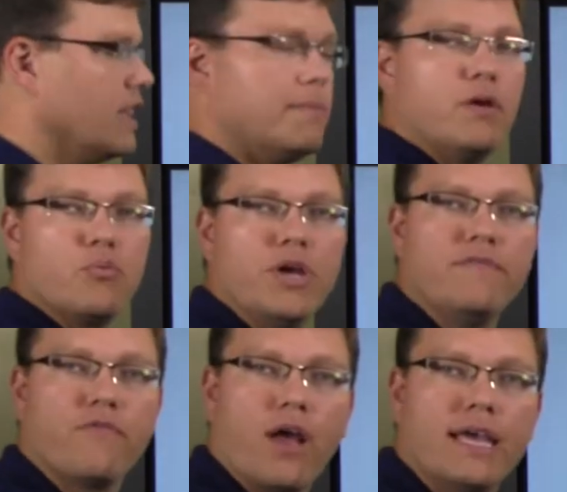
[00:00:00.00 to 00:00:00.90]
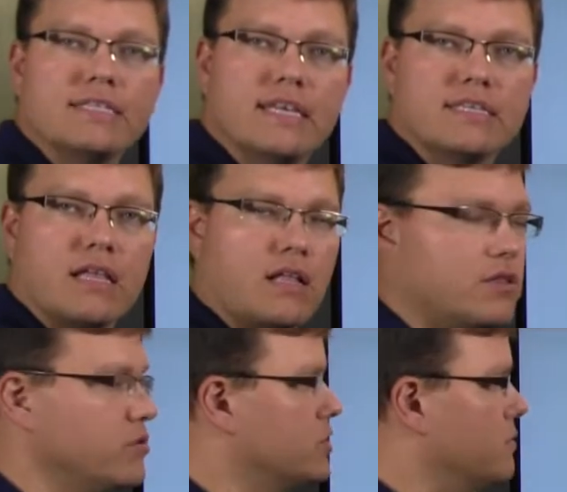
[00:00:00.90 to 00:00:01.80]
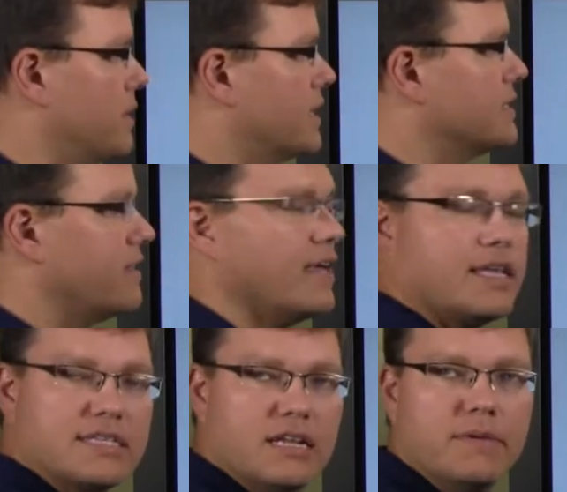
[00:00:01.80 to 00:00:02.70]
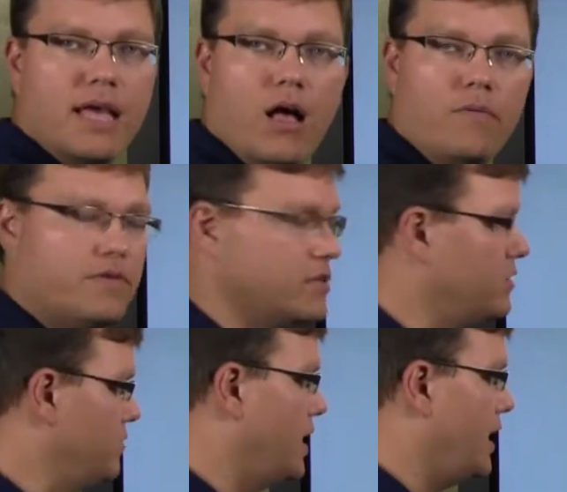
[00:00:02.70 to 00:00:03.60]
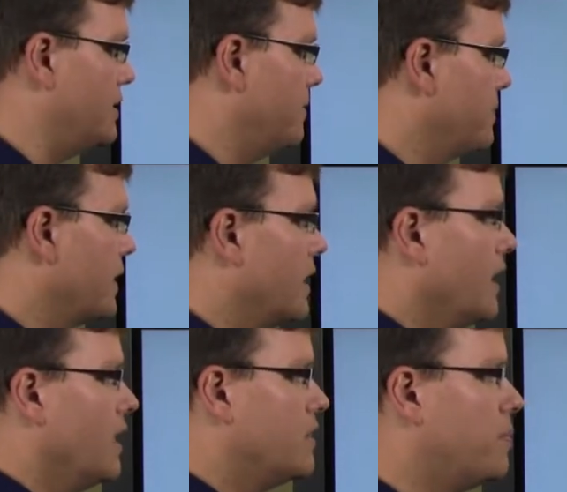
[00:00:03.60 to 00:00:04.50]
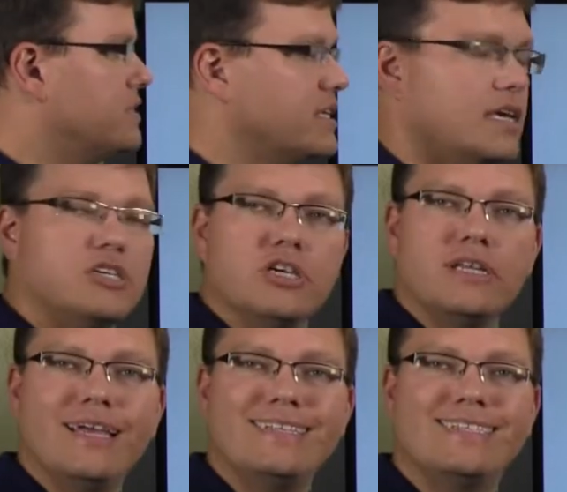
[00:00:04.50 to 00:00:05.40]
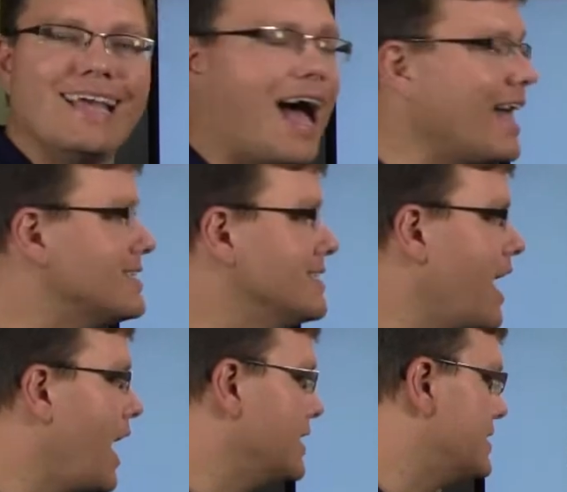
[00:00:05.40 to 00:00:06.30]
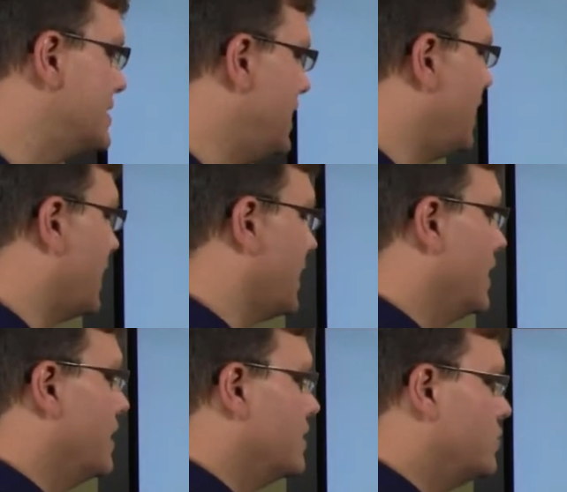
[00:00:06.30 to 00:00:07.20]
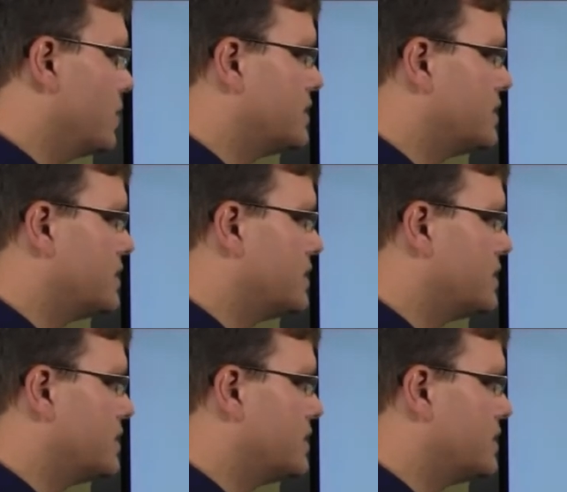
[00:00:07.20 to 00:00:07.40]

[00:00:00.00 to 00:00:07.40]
Let me rephrase this conclusion because I think it's going to be helpful to do that. The petition does not seek to